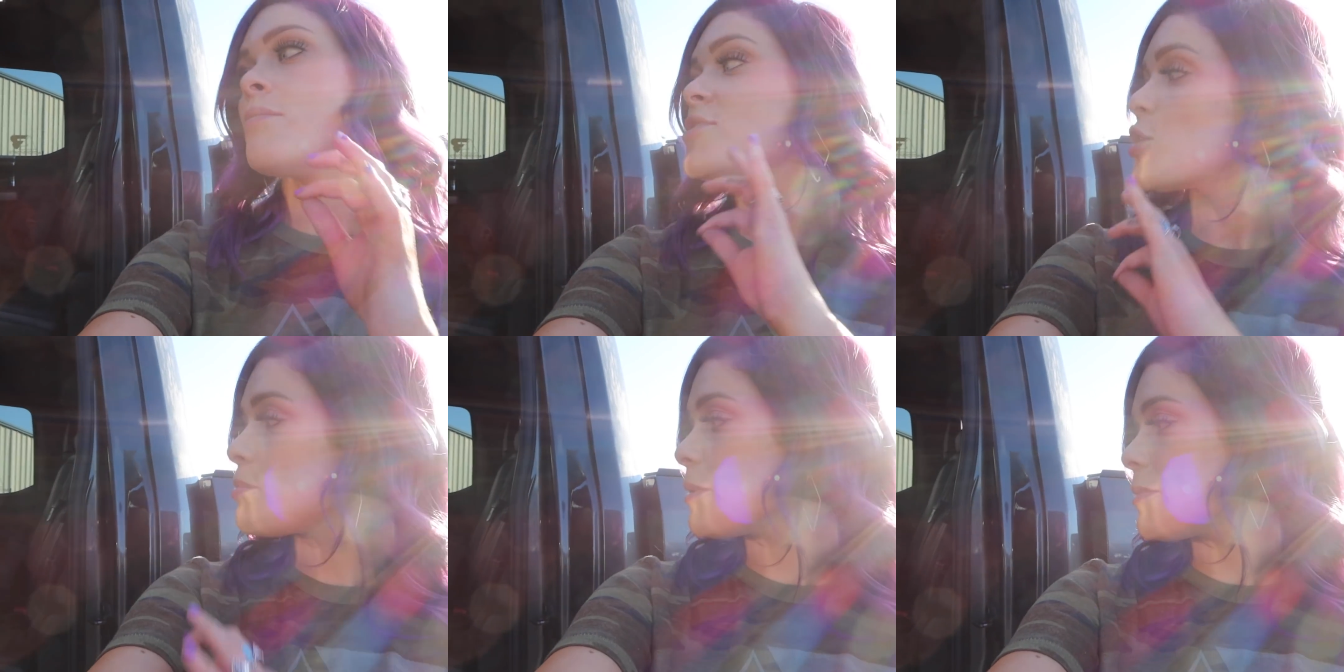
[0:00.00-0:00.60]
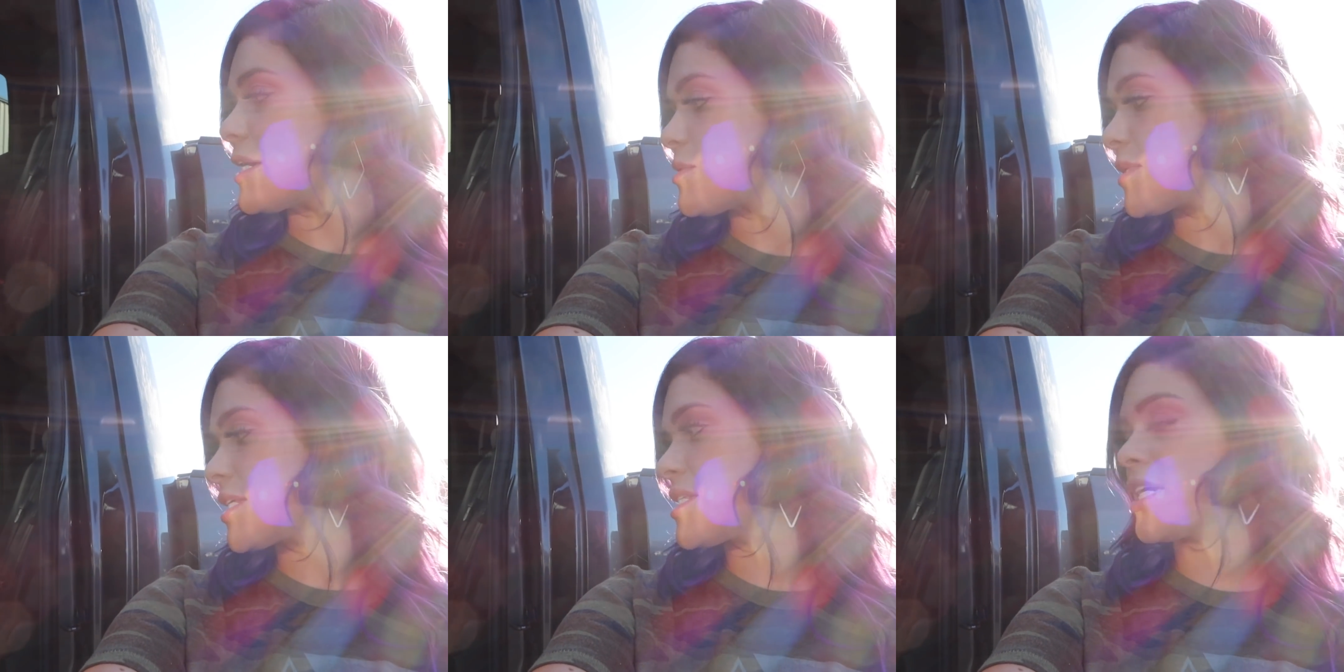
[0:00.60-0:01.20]
super impressed
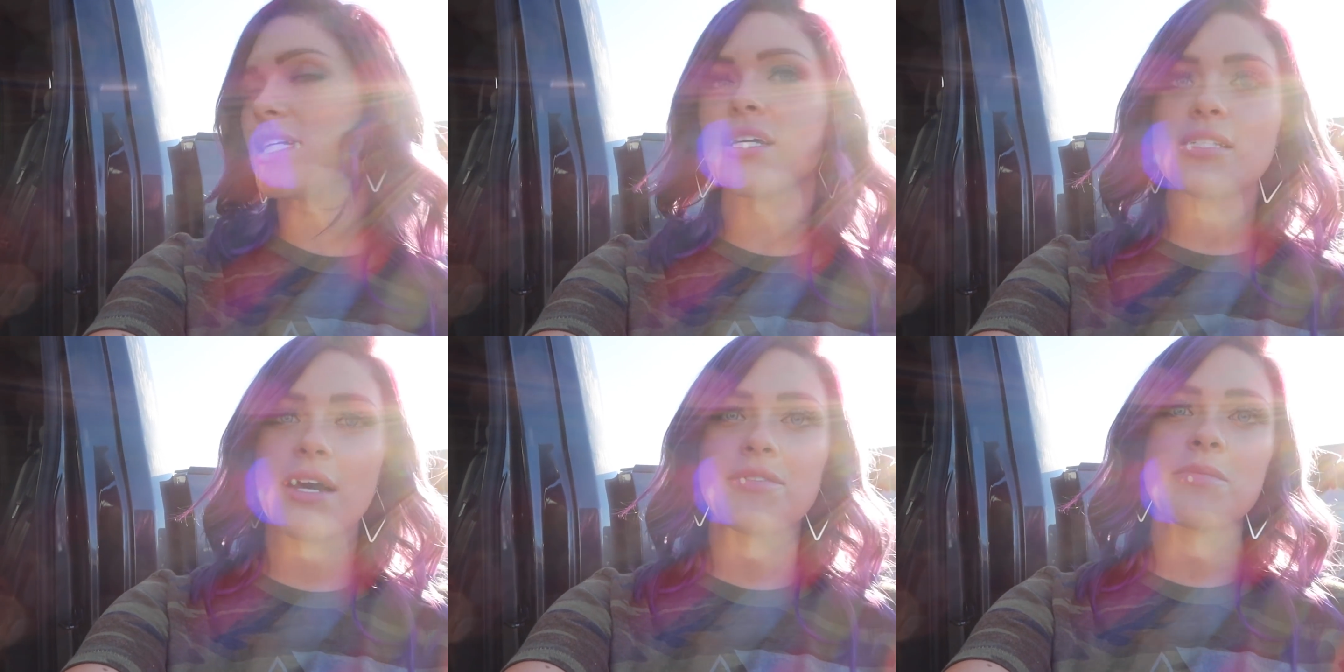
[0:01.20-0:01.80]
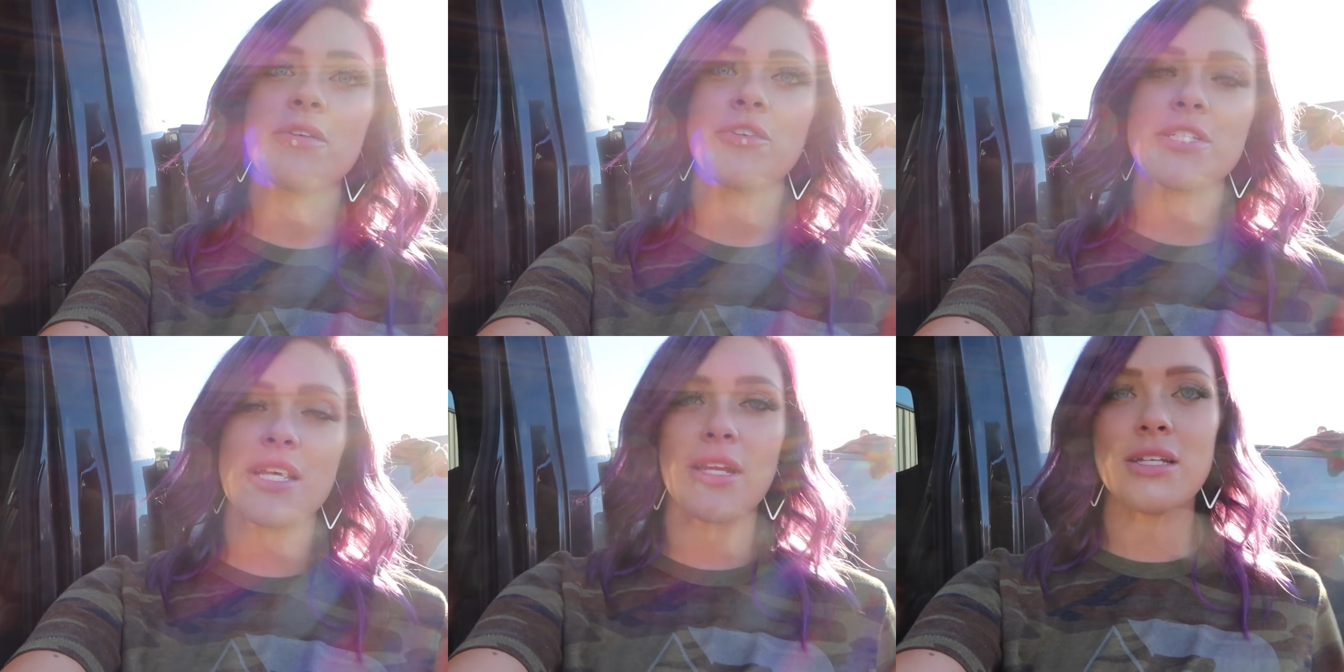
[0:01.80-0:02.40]
with this thing. It does have some
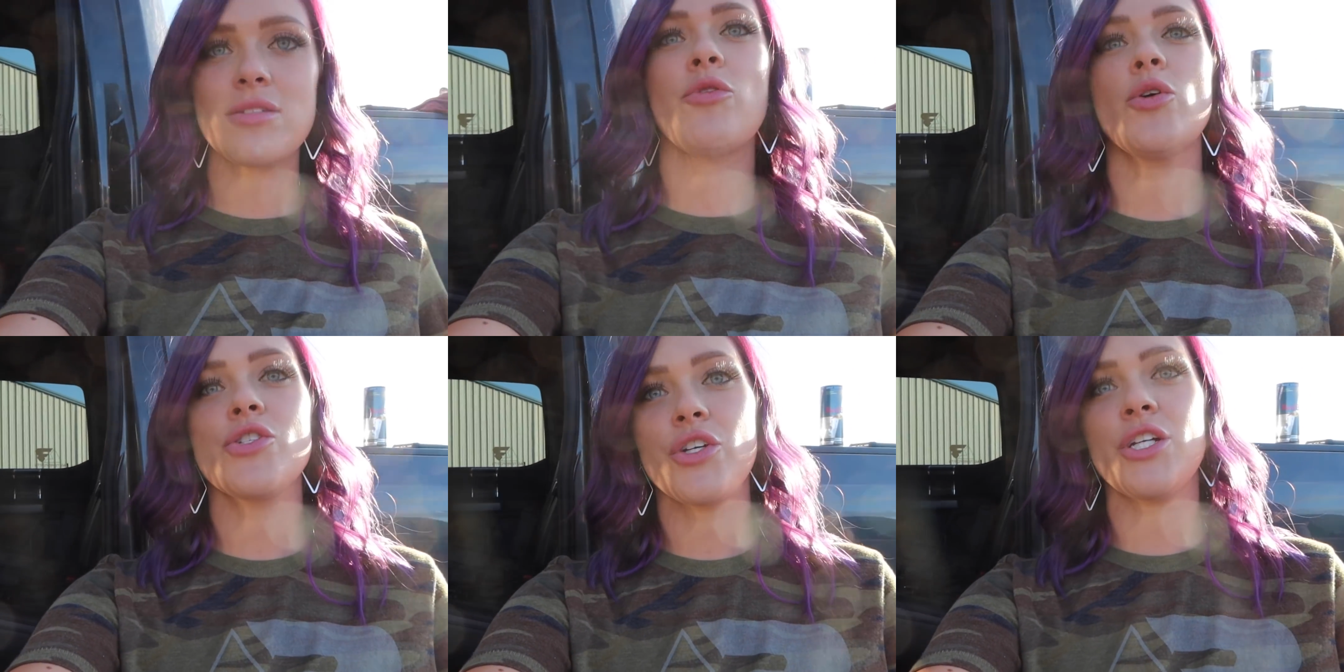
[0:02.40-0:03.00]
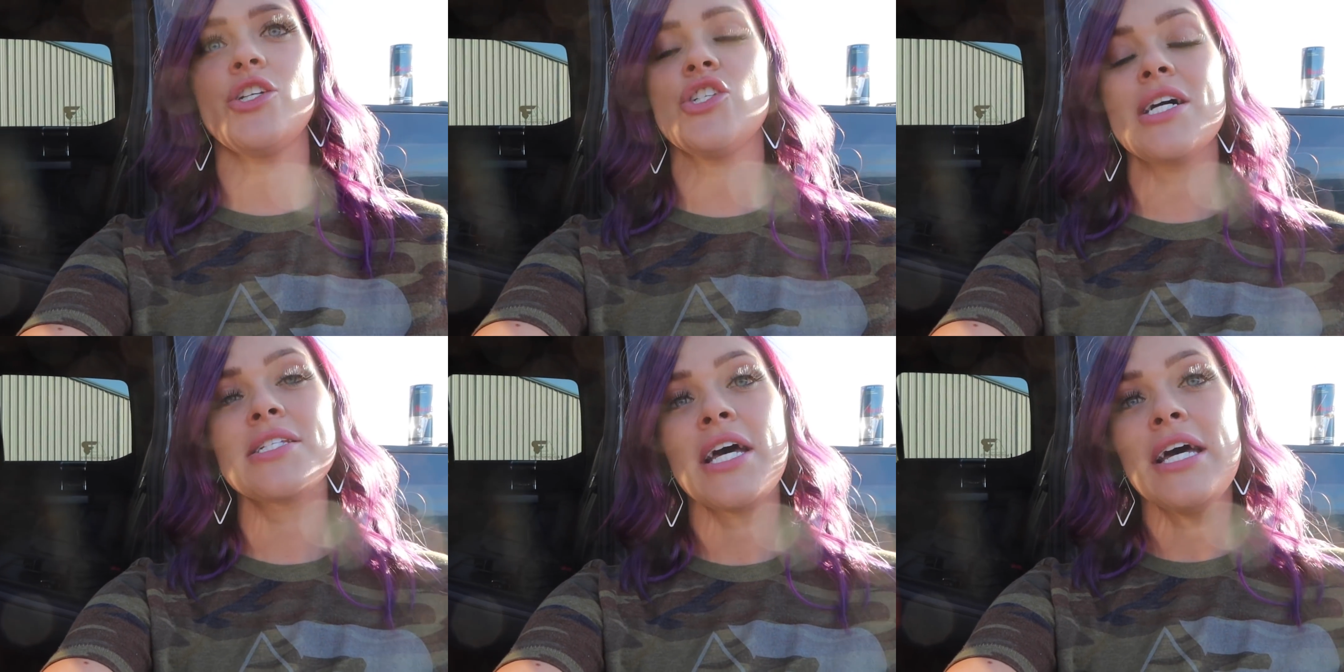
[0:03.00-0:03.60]
different settings. Of course, you can
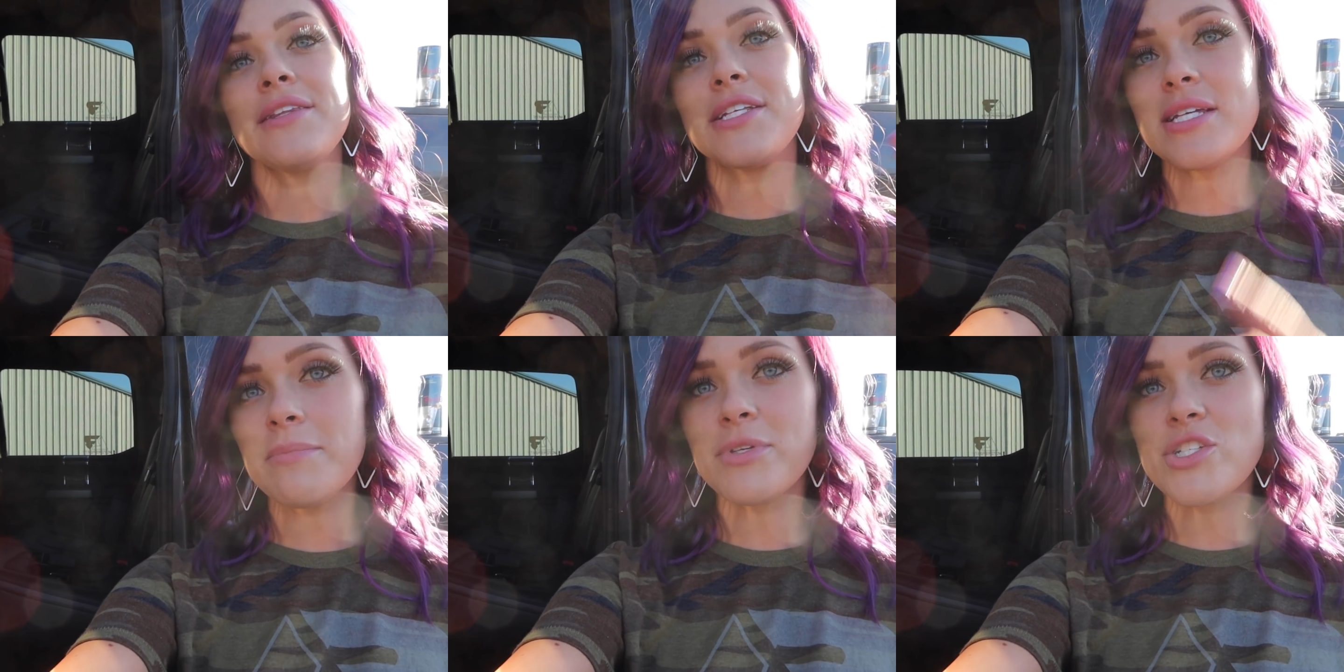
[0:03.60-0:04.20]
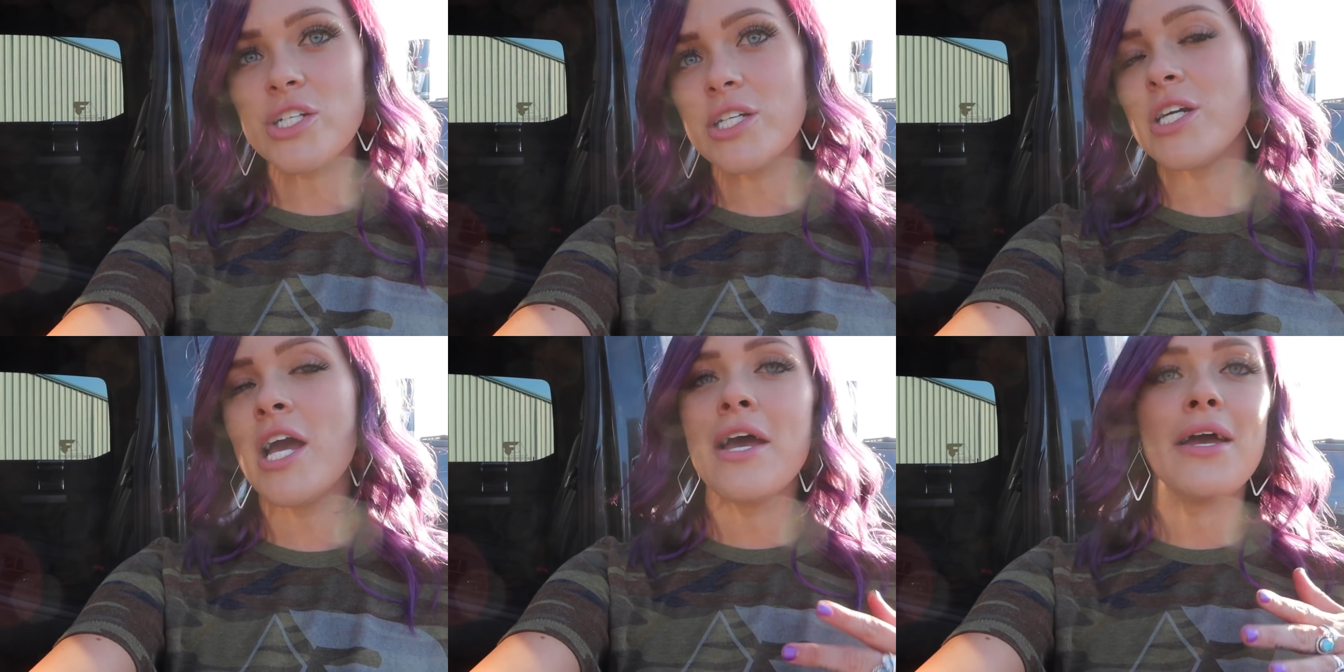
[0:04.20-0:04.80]
adjust the
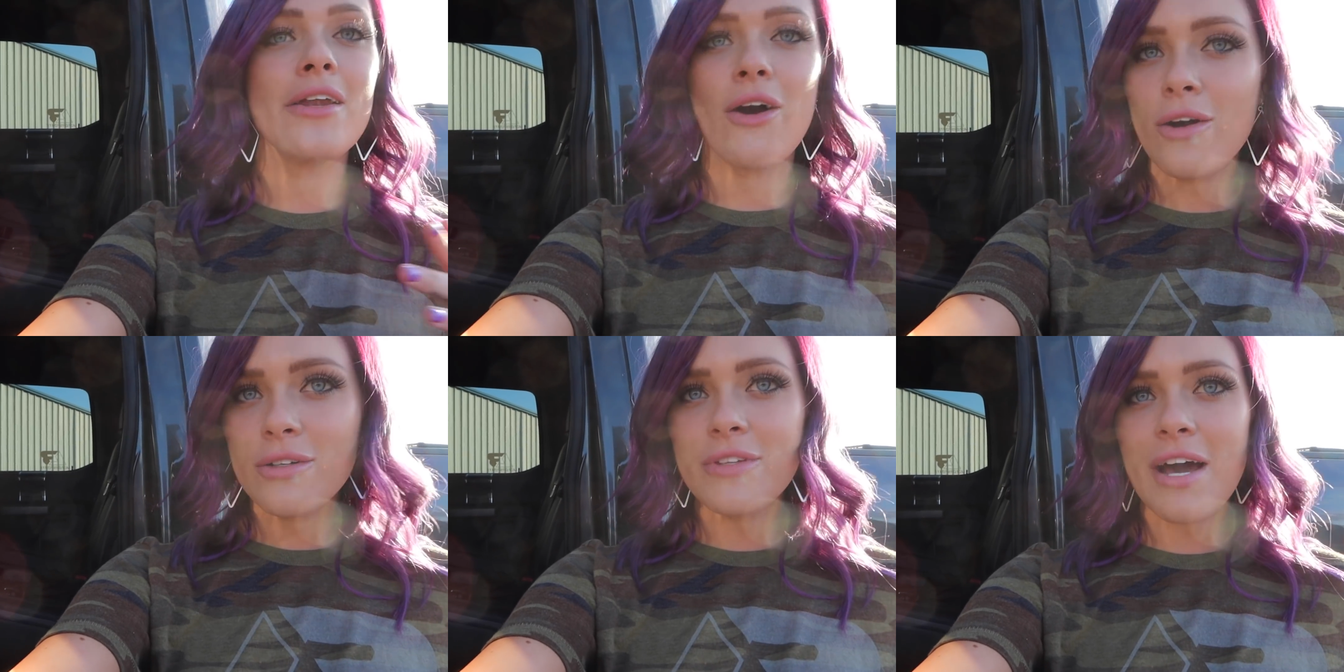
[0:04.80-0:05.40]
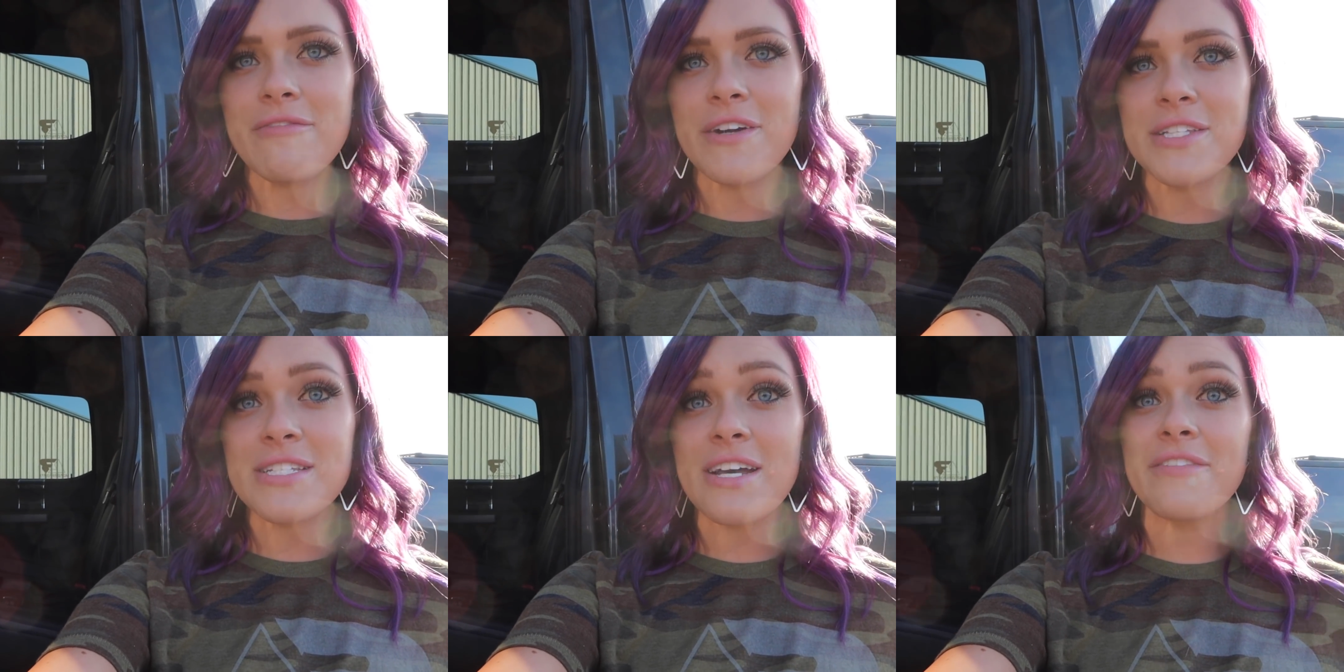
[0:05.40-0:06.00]
temperature and all of that
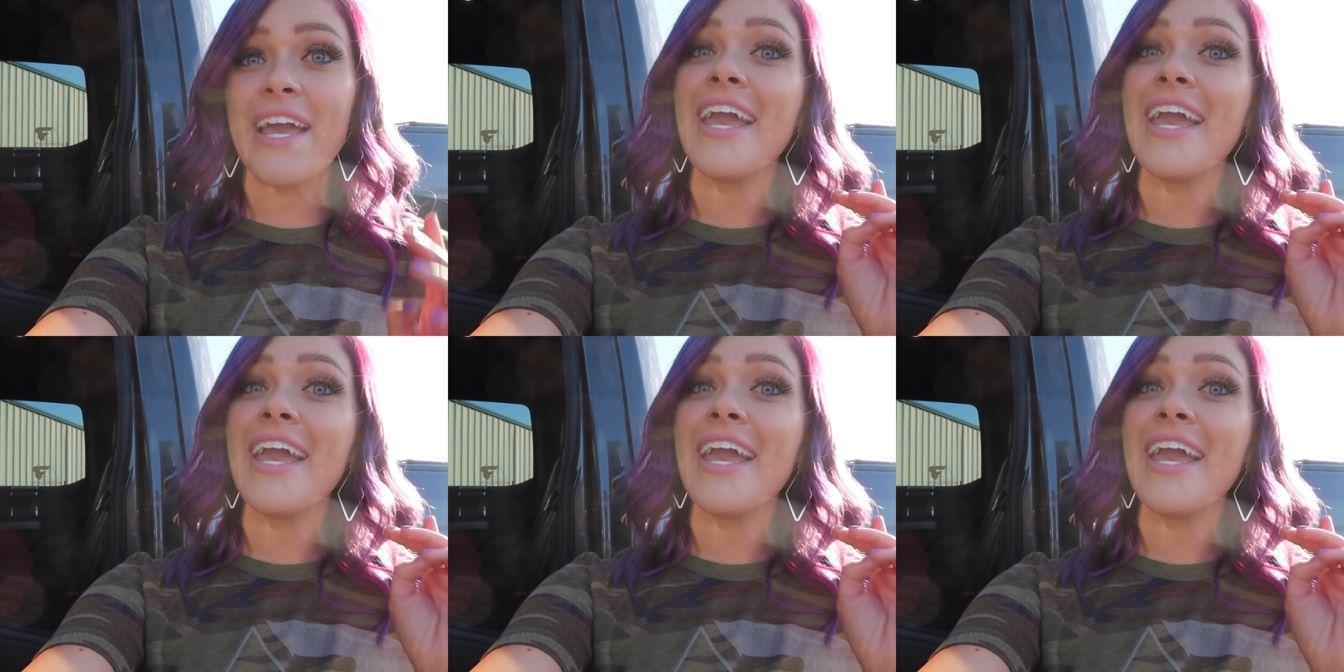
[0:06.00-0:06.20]
fun stuff.